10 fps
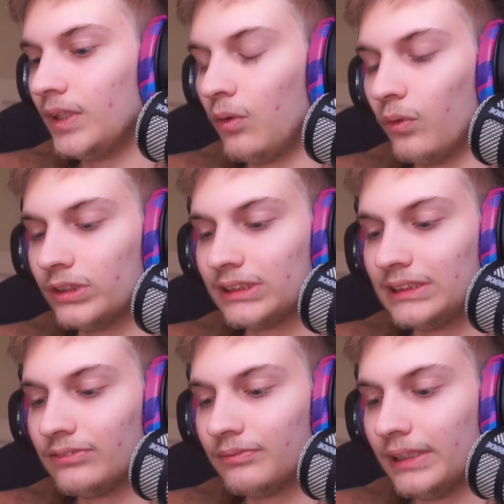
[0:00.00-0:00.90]
we'll just
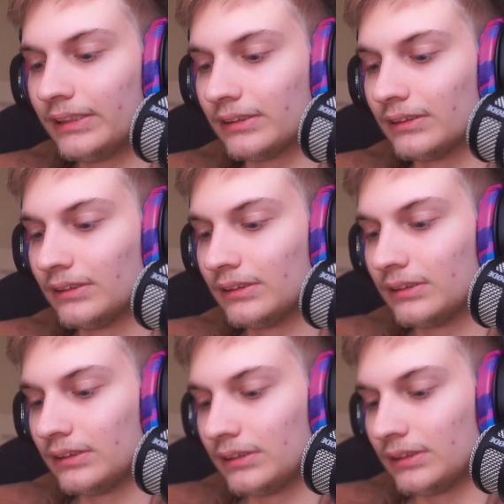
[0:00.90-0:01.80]
see from there.
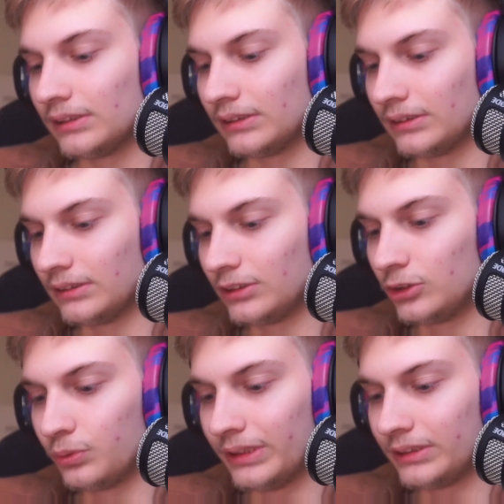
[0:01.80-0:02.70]
Uh,
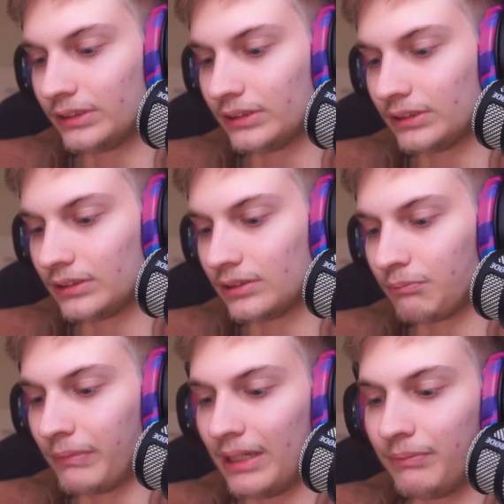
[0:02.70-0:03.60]
Twitch,
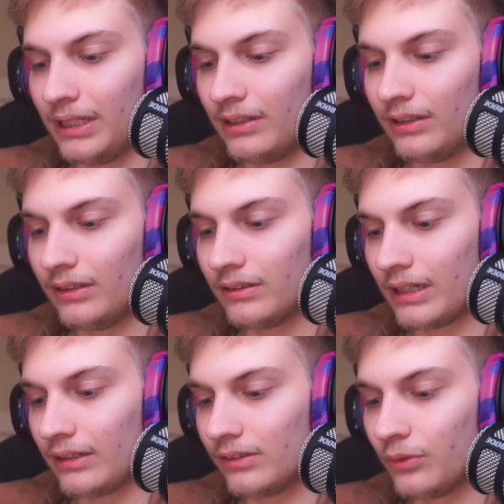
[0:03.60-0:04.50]
maybe,
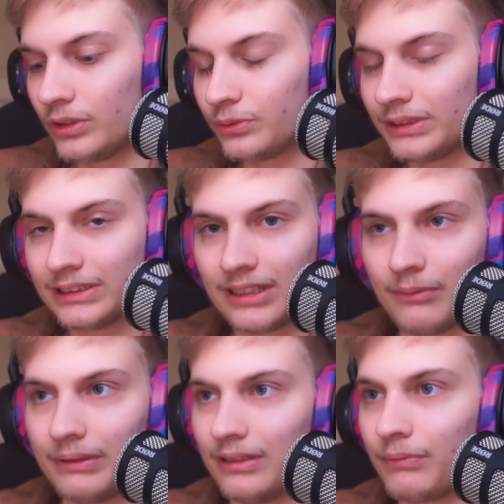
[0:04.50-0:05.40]
I don't know what Twitch is going
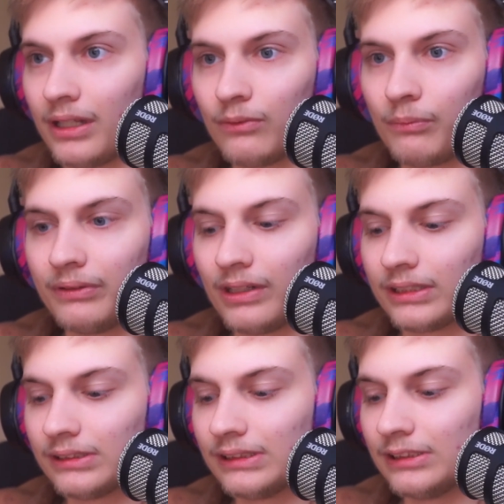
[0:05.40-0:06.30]
to be. It probably won't be
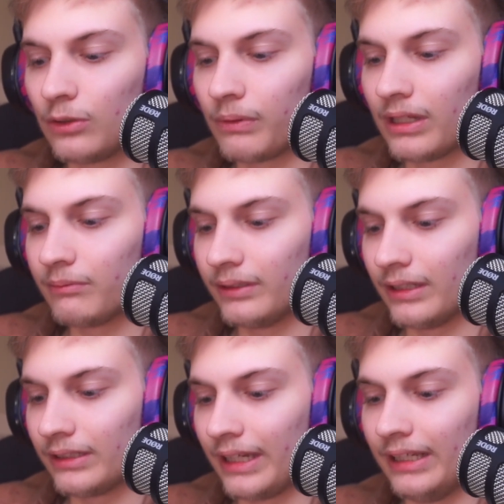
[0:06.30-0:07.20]
Rocket League, it'll probably be
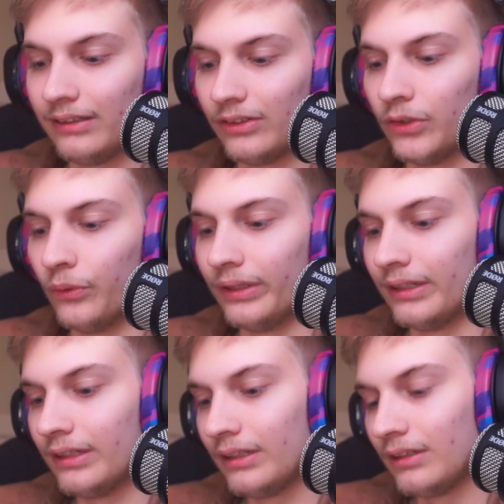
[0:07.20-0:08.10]
like Halo and
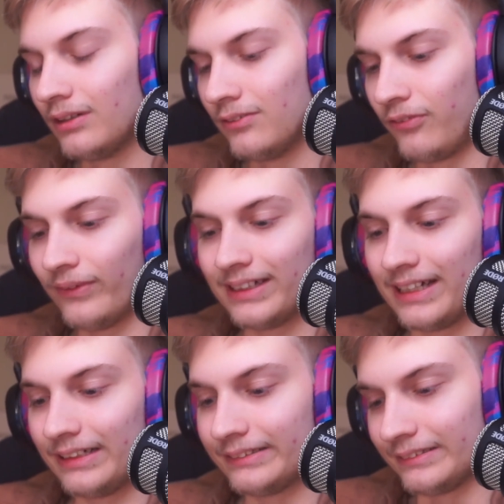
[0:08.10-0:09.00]

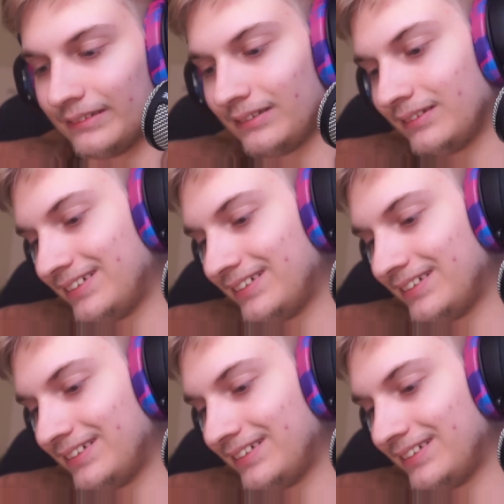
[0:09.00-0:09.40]
Fortnite and